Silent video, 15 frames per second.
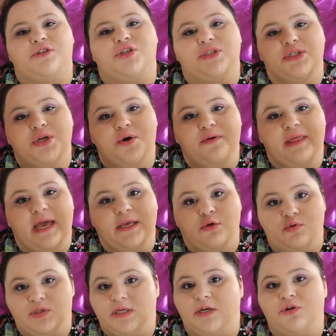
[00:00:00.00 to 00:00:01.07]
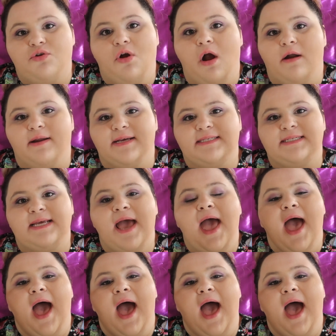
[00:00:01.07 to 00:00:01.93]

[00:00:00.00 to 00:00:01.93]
Just know that you studied your hardest